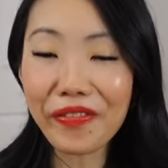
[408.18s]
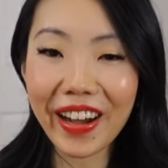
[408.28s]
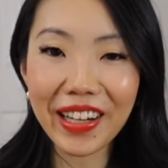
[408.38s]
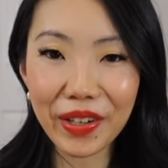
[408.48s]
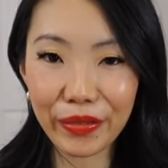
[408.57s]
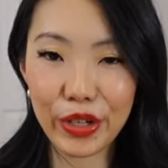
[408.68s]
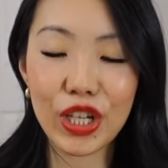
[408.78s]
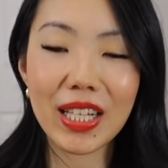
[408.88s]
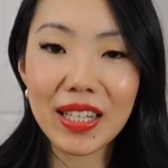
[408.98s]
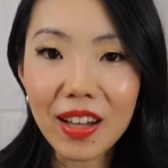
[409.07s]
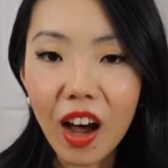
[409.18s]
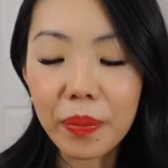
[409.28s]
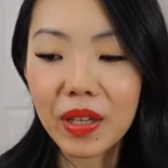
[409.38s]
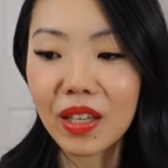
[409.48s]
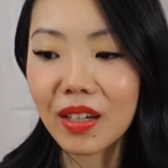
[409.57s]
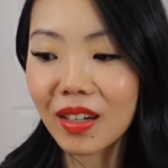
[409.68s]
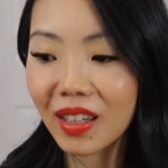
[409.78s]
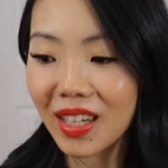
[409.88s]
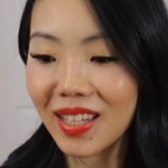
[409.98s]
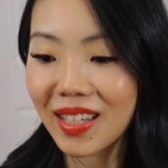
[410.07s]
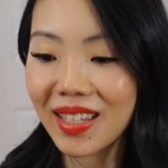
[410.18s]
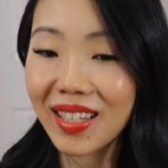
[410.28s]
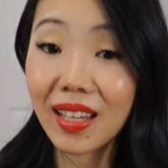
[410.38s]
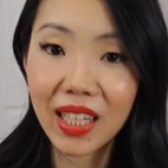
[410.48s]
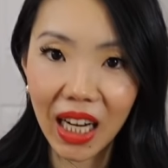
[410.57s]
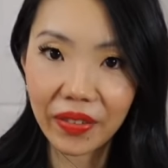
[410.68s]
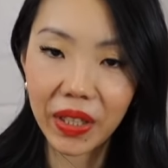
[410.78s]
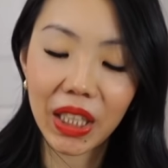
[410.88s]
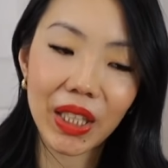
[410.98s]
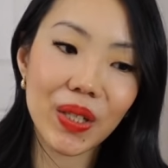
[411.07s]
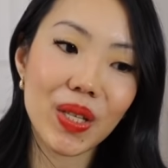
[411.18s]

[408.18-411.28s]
fun if we just stop here because this is a tag video,